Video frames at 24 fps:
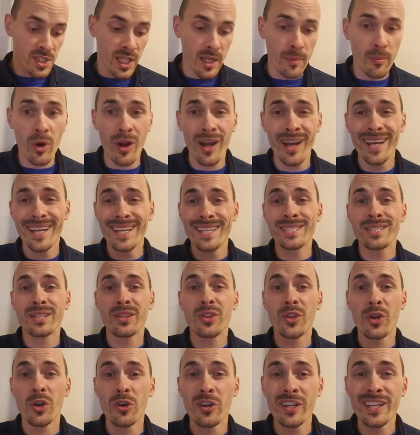zebra is
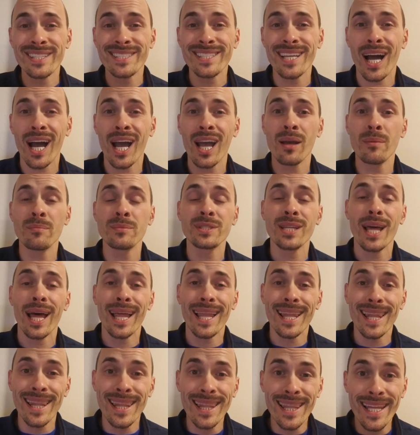30 times
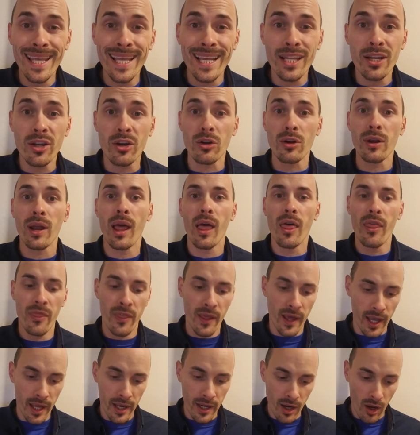leaner
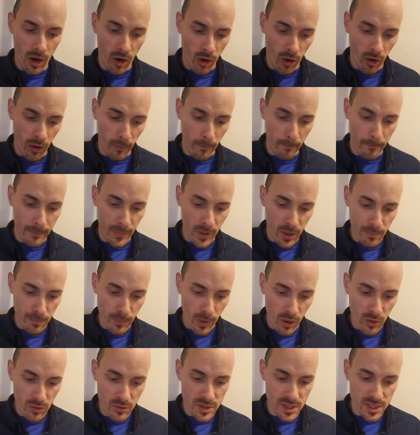than are
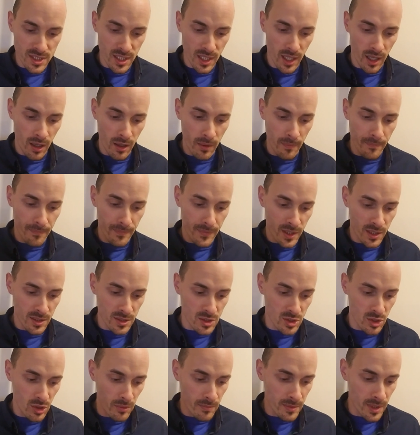most
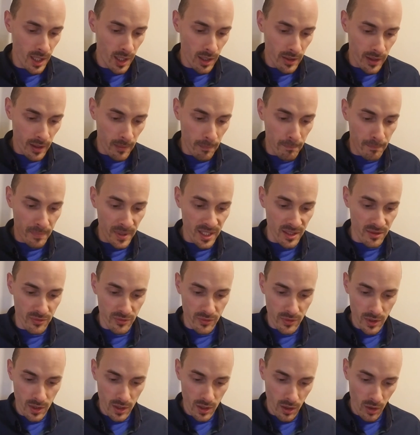consumed than
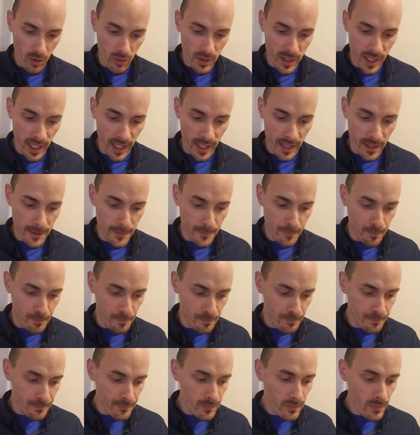beef, okay?
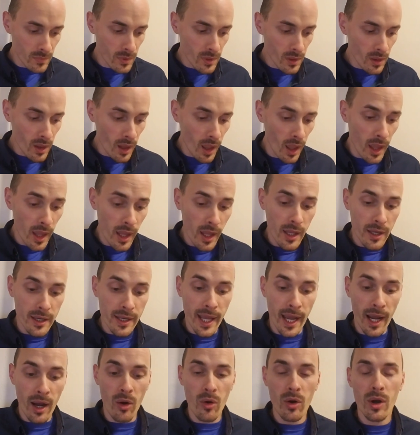
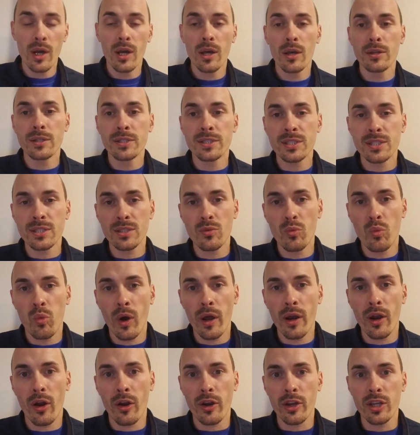Now,
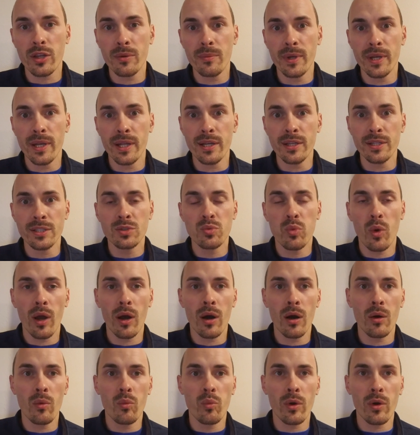one argument is,
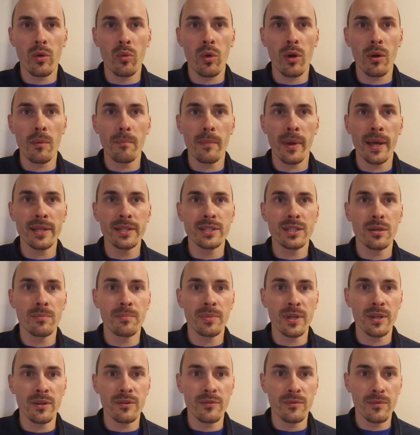well, we weren't meant to
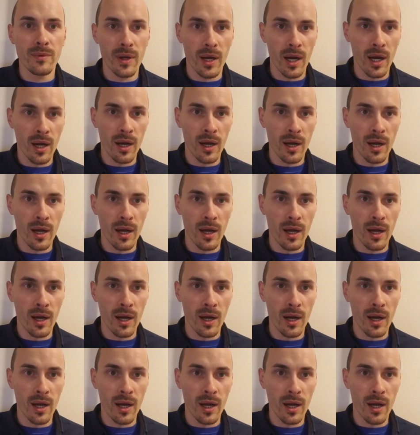be